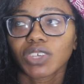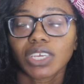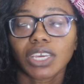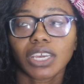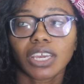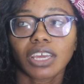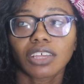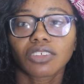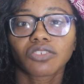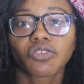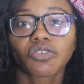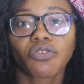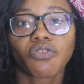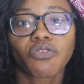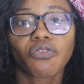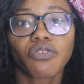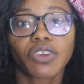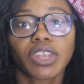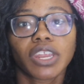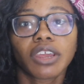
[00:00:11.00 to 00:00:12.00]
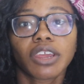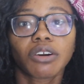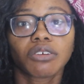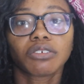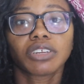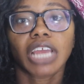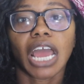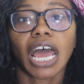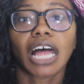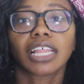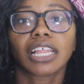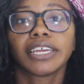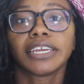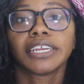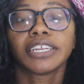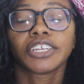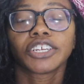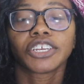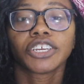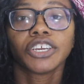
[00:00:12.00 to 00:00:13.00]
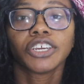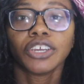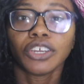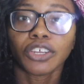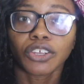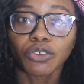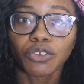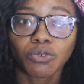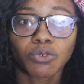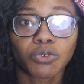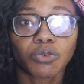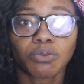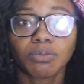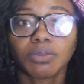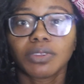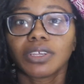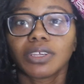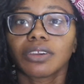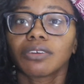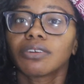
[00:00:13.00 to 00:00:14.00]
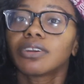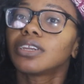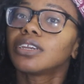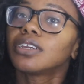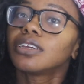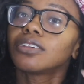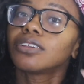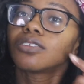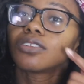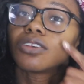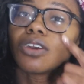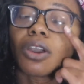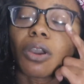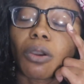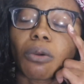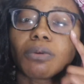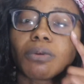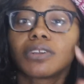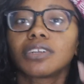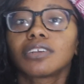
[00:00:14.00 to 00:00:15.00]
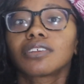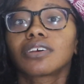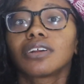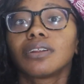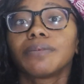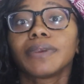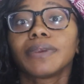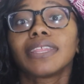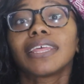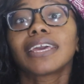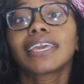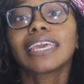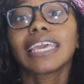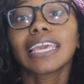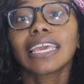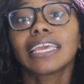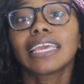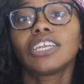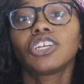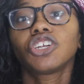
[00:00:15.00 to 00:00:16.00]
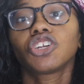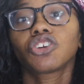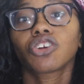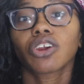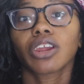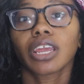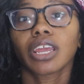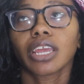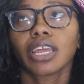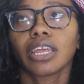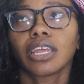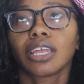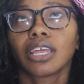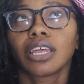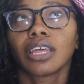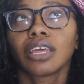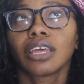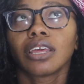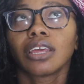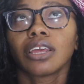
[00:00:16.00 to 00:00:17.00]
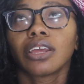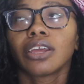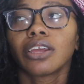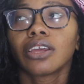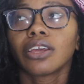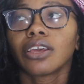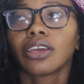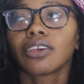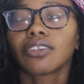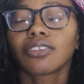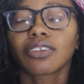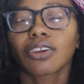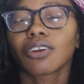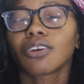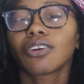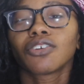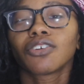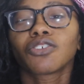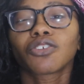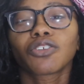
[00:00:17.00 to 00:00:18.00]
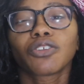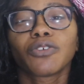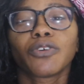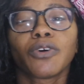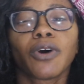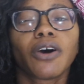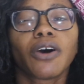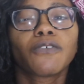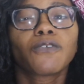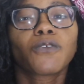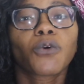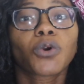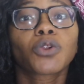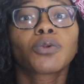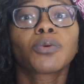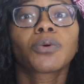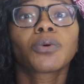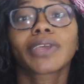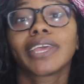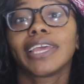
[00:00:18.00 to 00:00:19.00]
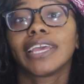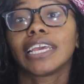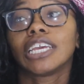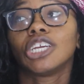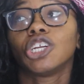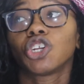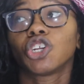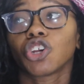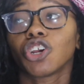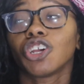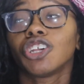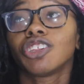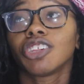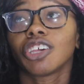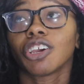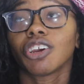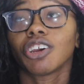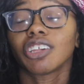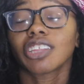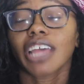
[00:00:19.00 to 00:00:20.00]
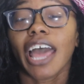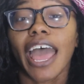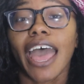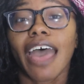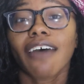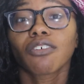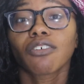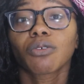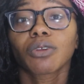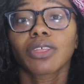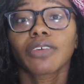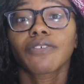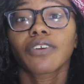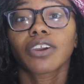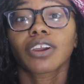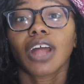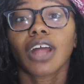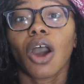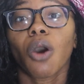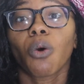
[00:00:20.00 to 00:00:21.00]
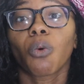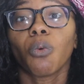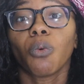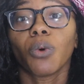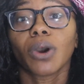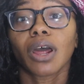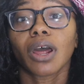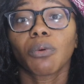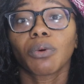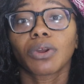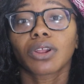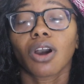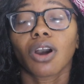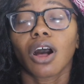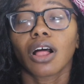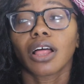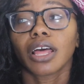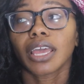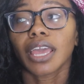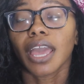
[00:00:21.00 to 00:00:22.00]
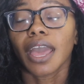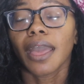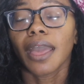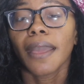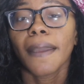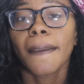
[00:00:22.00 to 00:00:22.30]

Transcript: video challenge YouTube series, which is going to be the Kinky Straight series, or the affordable Kinky Straight series. I haven't really figured out what I want to call it yet,